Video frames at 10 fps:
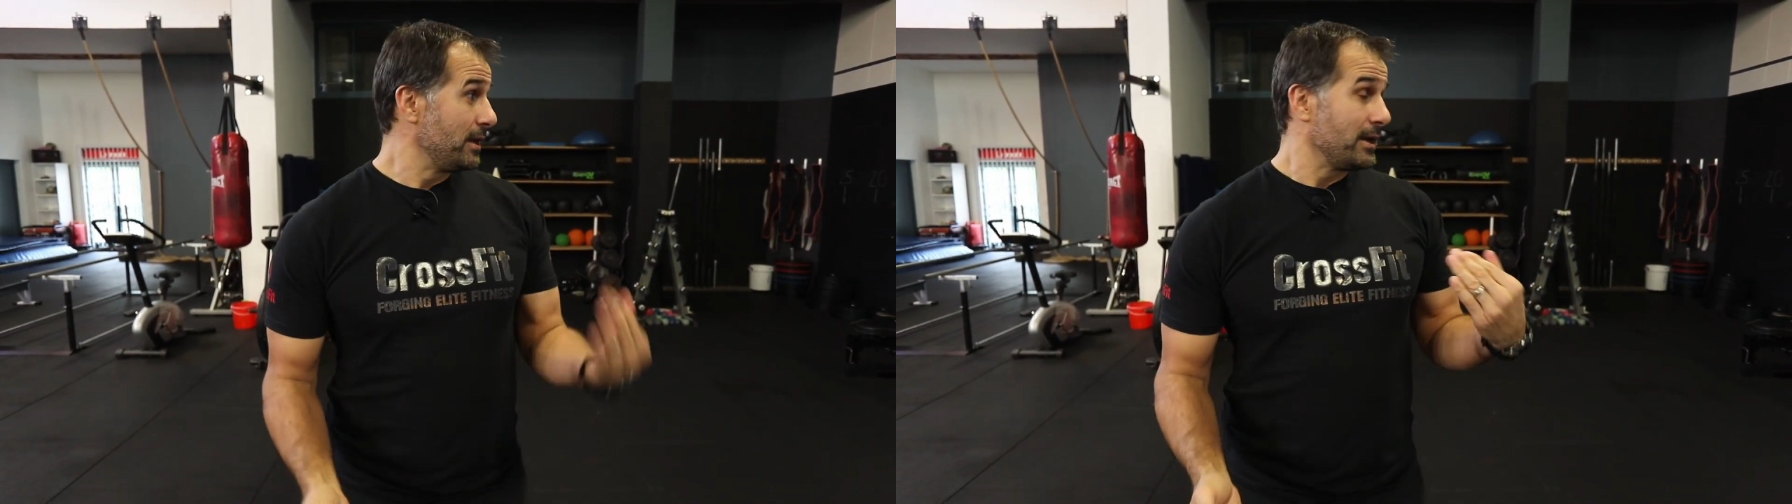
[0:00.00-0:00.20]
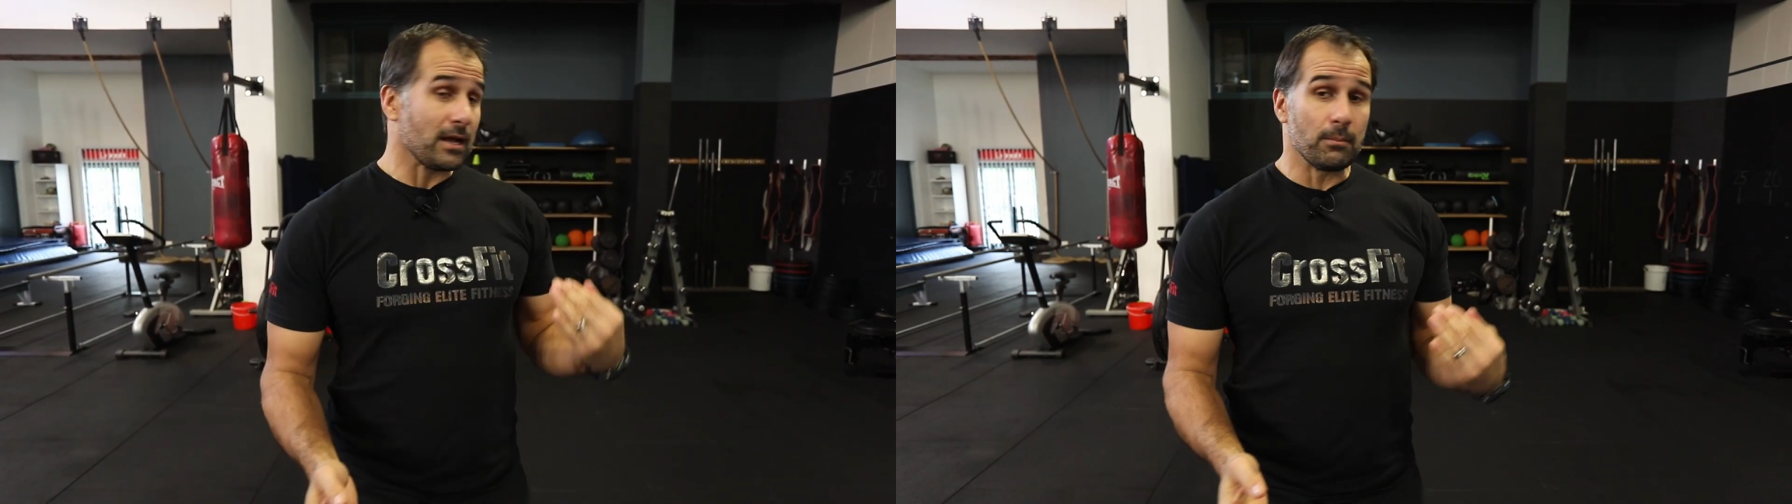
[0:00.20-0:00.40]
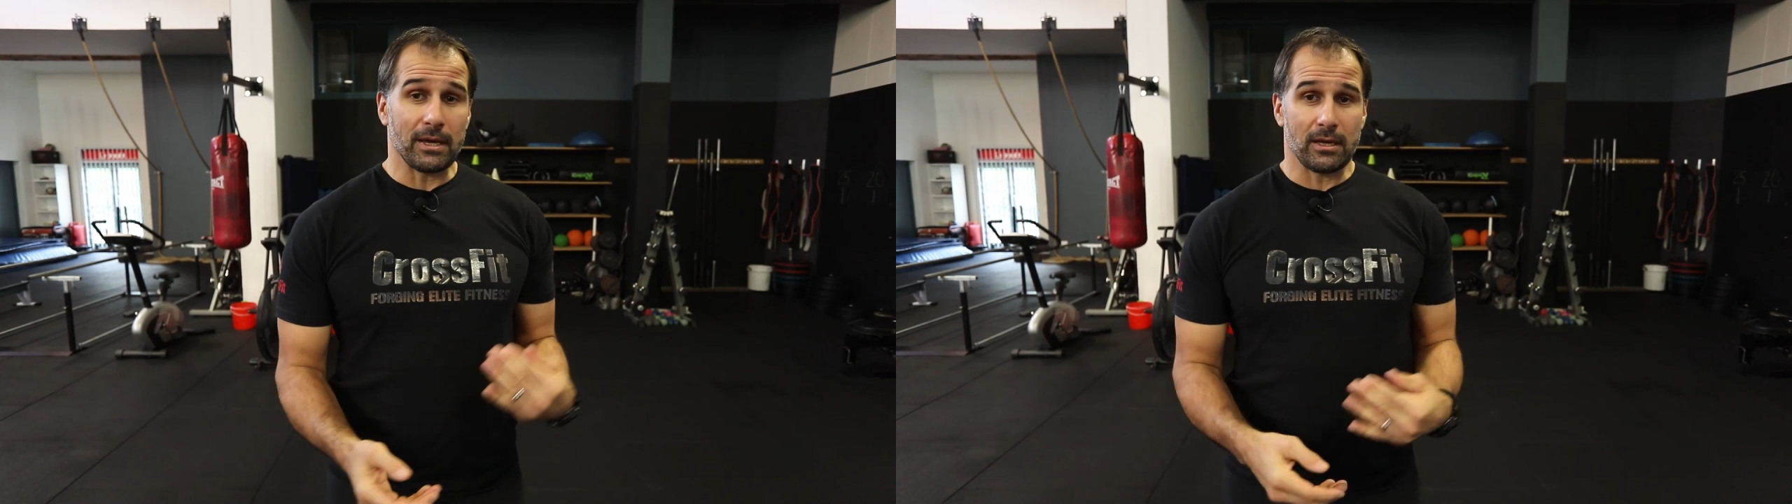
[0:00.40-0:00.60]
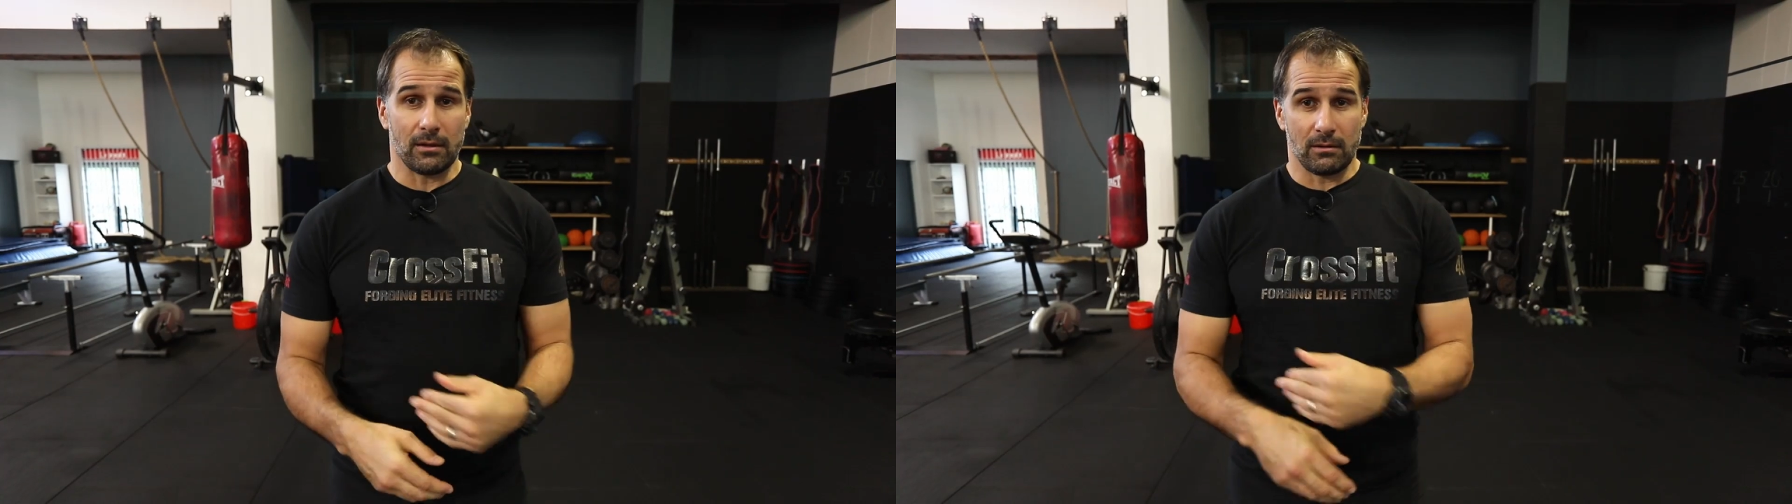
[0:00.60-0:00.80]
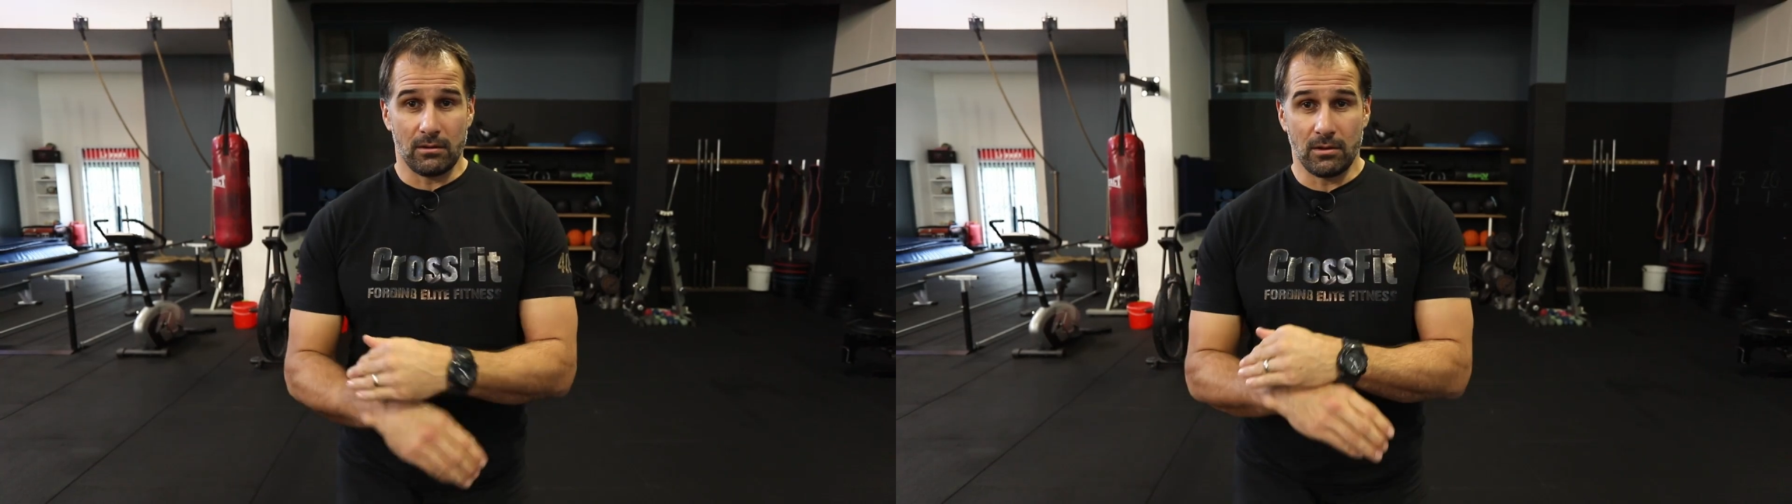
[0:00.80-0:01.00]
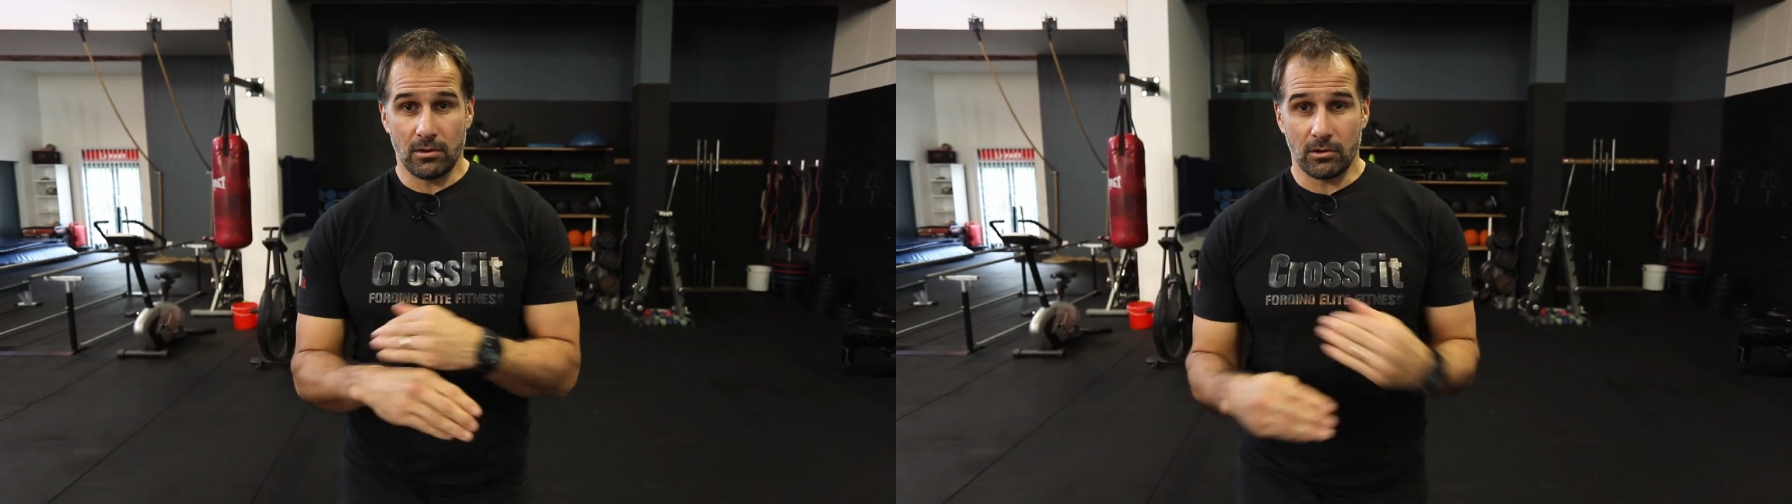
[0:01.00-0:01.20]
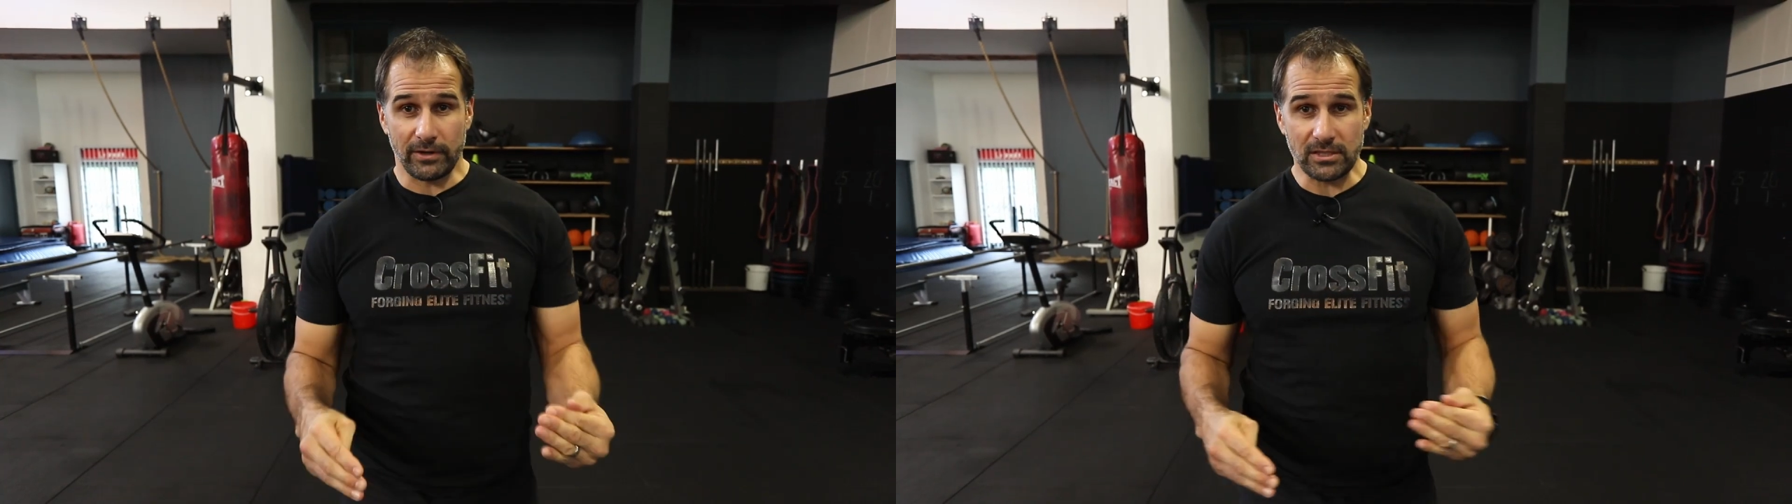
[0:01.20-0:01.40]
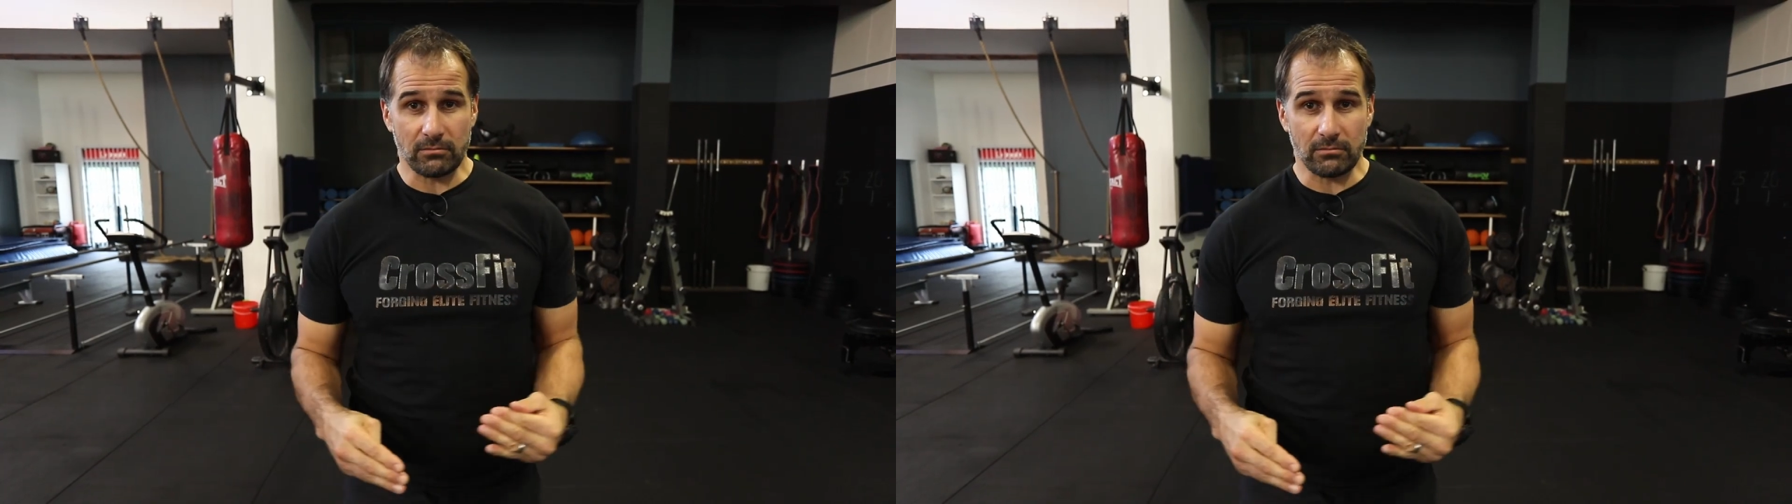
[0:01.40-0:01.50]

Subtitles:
Come back in, rest